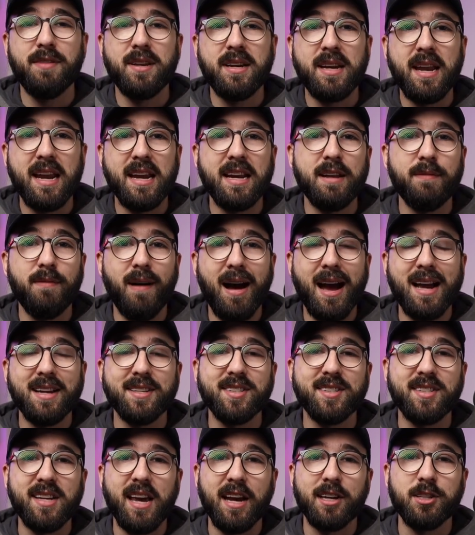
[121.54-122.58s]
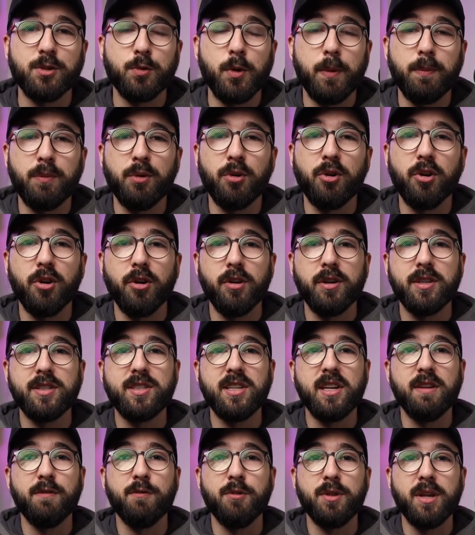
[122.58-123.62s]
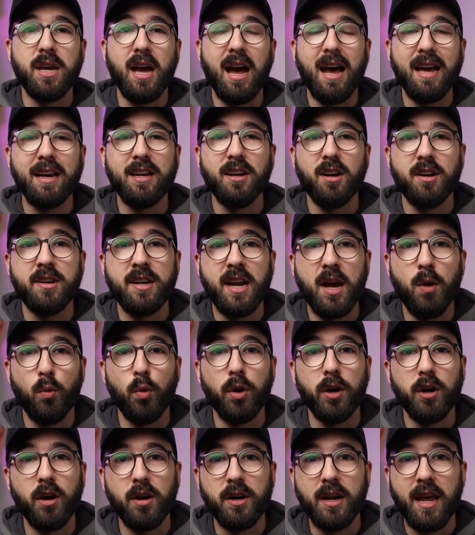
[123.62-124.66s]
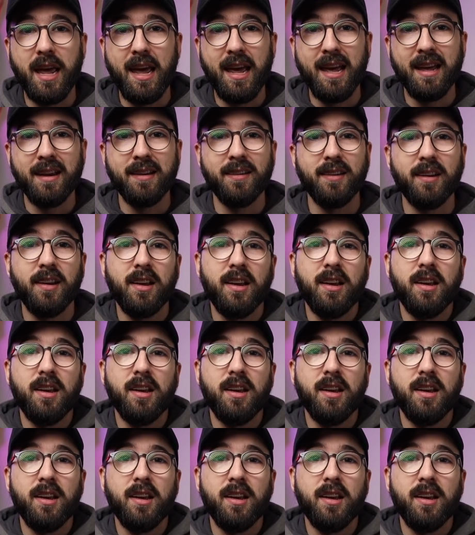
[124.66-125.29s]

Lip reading: the native ICX cryptocurrency for the ICON network on hand,